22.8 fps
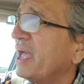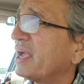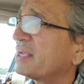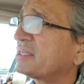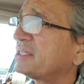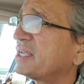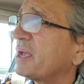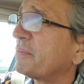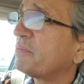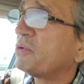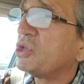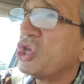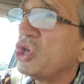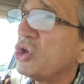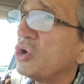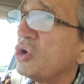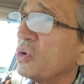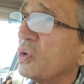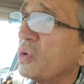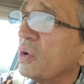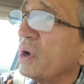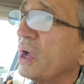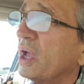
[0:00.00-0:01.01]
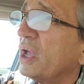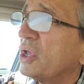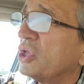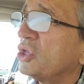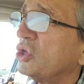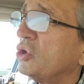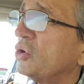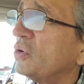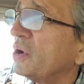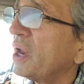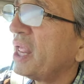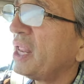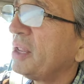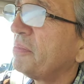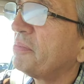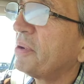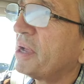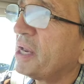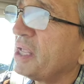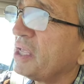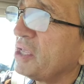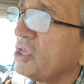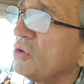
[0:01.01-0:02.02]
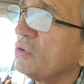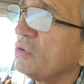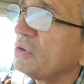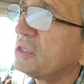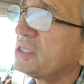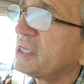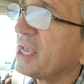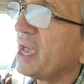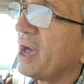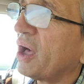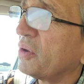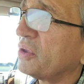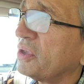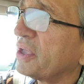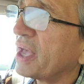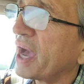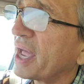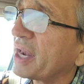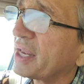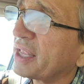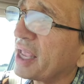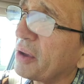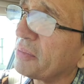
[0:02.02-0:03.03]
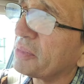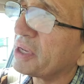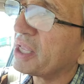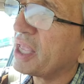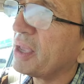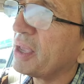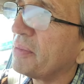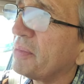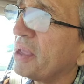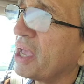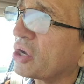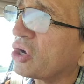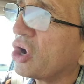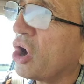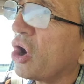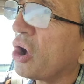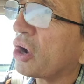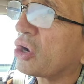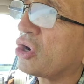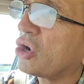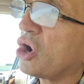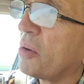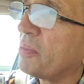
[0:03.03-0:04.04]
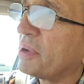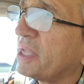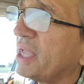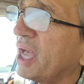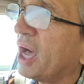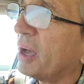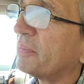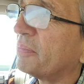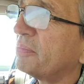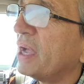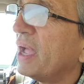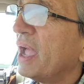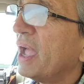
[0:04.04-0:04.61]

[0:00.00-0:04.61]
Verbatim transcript: except you. You and anybody you tell, you got to tell them, give me a call, call me up,